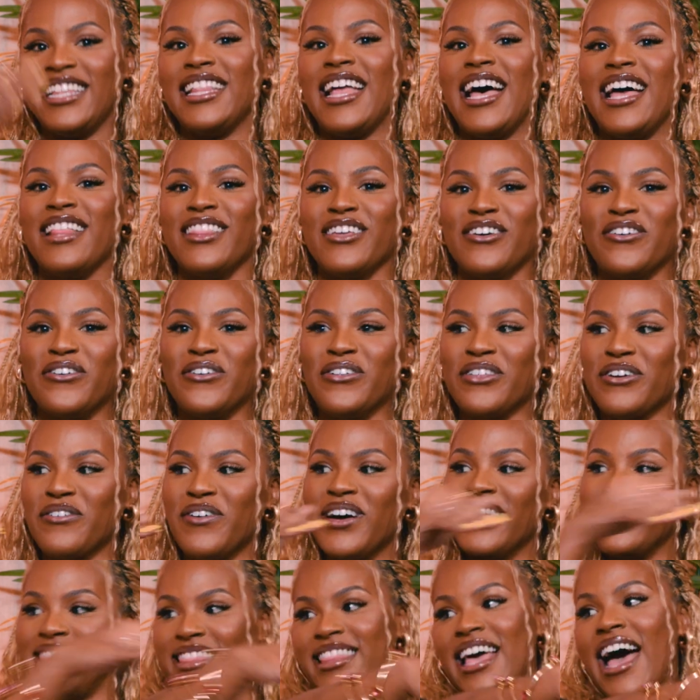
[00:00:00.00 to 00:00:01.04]
that, the cooler
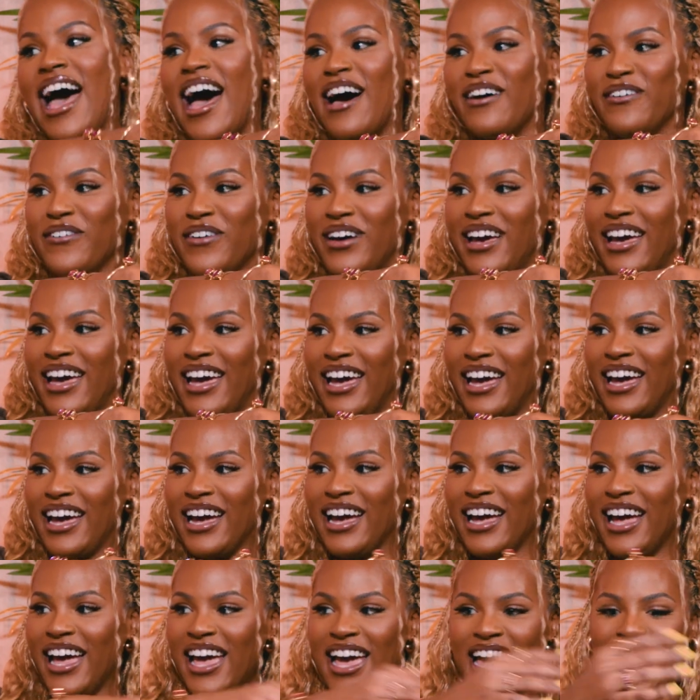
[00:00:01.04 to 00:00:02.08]
went that way.
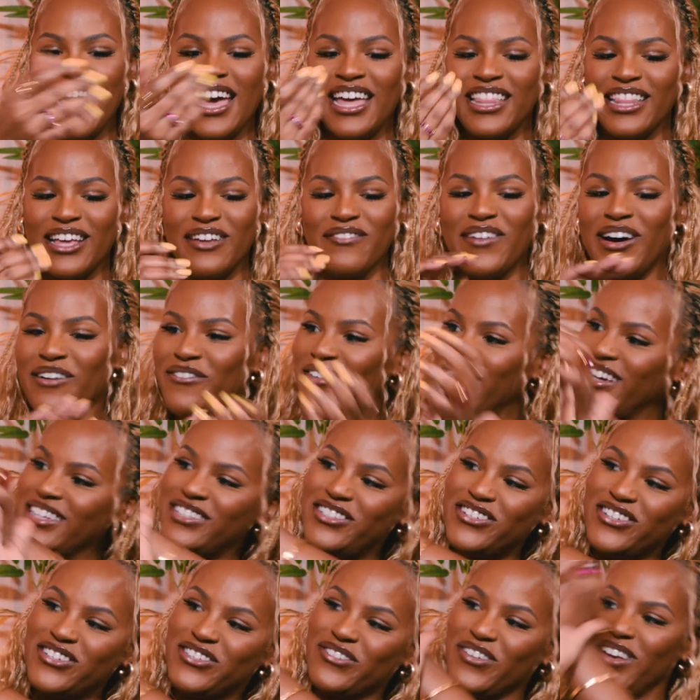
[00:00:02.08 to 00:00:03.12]
And then my wrist
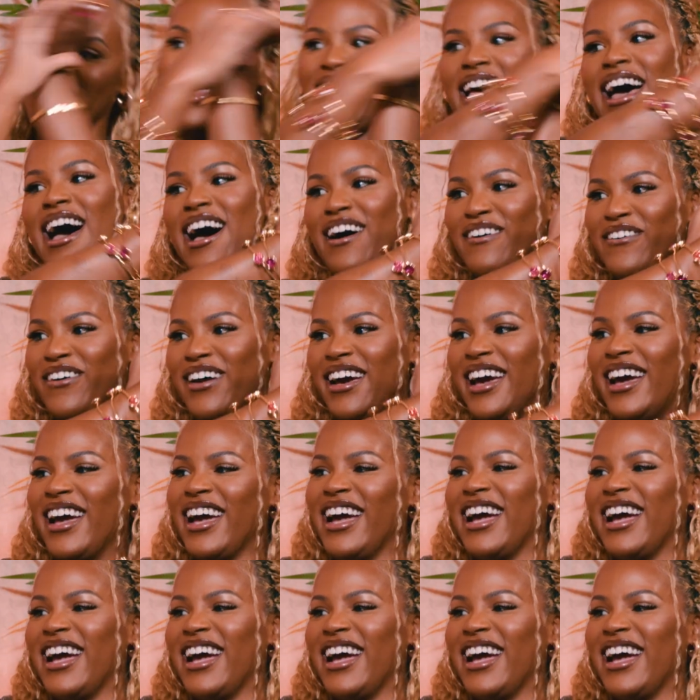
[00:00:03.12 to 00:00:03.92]
just went that way.